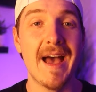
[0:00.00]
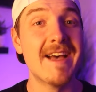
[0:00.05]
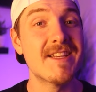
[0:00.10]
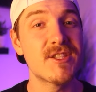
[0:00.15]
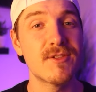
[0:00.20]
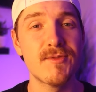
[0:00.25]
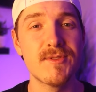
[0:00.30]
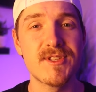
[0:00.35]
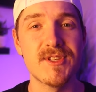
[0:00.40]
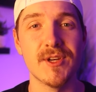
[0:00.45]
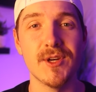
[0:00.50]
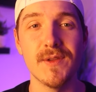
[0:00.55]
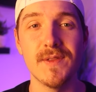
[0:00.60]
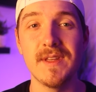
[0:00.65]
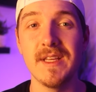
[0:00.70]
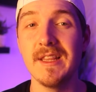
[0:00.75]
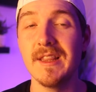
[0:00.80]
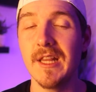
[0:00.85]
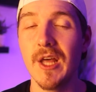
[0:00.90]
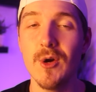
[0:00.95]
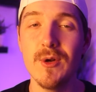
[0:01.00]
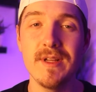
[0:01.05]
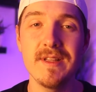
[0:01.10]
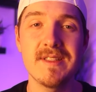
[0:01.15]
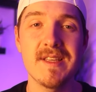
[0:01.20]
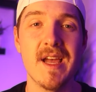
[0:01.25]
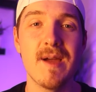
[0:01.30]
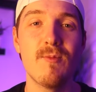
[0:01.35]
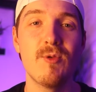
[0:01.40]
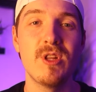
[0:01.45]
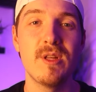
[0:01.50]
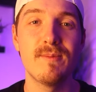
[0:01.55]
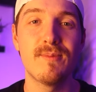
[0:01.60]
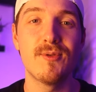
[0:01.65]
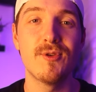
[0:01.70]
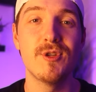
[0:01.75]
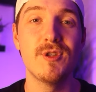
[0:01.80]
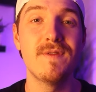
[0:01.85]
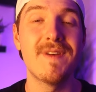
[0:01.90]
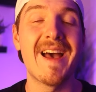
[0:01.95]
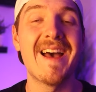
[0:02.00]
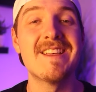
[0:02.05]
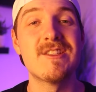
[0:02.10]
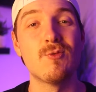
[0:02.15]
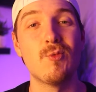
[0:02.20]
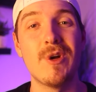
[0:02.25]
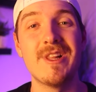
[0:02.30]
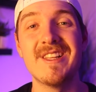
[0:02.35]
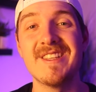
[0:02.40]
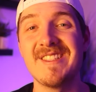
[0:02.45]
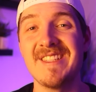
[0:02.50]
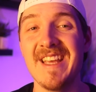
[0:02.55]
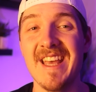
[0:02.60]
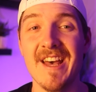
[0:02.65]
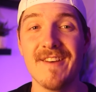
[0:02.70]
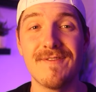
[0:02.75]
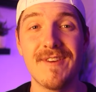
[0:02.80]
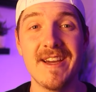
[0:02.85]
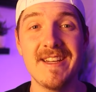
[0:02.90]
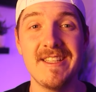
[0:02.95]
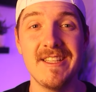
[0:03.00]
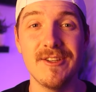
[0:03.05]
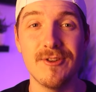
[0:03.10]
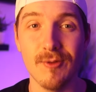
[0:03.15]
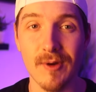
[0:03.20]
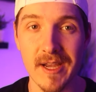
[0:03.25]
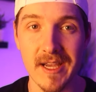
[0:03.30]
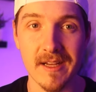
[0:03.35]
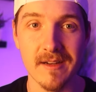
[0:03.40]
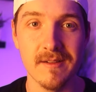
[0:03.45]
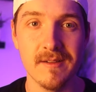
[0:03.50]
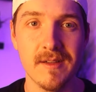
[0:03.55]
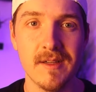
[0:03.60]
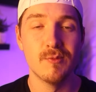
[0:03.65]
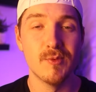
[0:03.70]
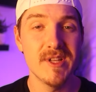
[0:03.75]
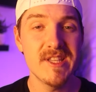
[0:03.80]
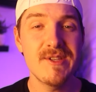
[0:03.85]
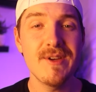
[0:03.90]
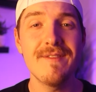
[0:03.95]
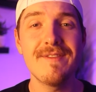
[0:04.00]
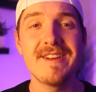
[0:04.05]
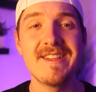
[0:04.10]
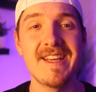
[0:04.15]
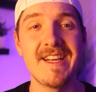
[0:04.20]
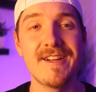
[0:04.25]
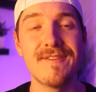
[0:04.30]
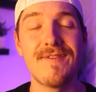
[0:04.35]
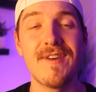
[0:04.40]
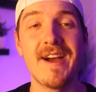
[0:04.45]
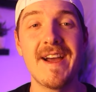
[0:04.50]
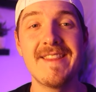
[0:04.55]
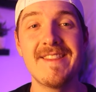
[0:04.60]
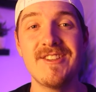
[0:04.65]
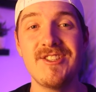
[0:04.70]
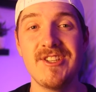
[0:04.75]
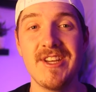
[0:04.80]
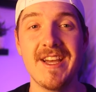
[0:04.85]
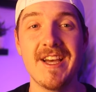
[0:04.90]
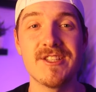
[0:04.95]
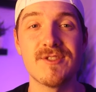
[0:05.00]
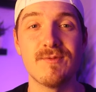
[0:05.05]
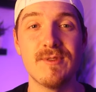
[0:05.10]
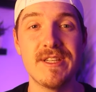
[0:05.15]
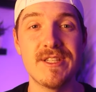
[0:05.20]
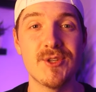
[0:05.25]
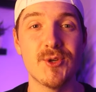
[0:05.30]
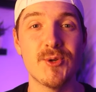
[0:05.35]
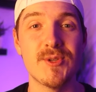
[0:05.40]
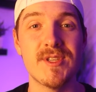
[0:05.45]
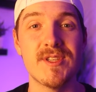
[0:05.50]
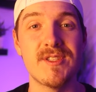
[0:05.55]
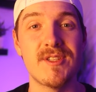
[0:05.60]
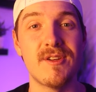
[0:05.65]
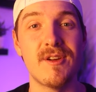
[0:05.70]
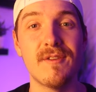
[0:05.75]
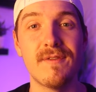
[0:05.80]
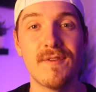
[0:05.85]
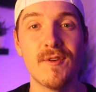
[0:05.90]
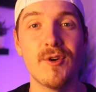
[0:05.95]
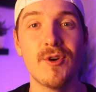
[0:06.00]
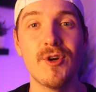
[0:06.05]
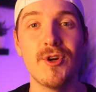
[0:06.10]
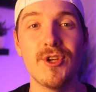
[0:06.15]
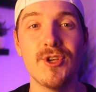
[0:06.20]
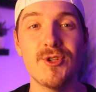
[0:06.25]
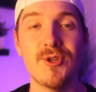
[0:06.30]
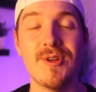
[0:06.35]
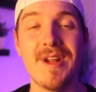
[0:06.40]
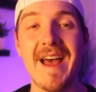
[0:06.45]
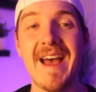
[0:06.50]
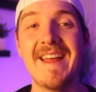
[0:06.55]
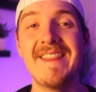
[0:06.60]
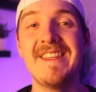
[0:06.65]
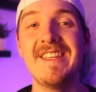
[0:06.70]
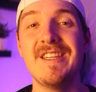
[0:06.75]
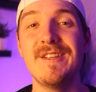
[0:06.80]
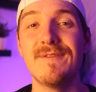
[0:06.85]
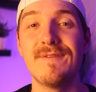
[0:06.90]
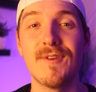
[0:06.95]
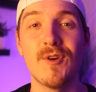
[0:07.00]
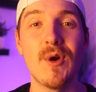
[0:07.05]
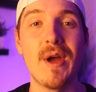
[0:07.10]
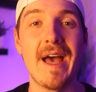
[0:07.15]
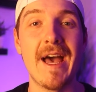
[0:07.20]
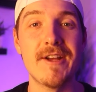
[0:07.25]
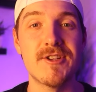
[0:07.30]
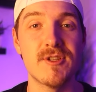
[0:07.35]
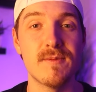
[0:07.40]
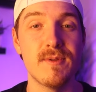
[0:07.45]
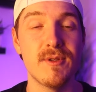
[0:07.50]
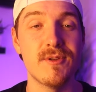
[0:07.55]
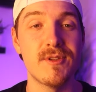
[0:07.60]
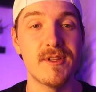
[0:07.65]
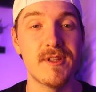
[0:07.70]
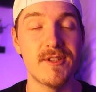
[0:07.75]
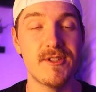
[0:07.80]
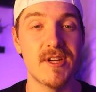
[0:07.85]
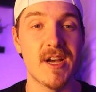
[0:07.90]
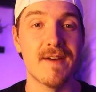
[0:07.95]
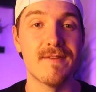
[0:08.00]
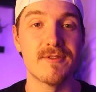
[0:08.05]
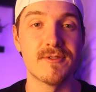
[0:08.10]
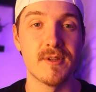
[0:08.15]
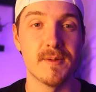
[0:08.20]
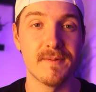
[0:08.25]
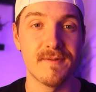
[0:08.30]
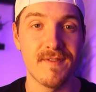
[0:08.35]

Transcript: As a result, the loading time will improve as well as the F I D grade. Once you have identified the J S resources to defer, you should add the defer attribute to the JavaScript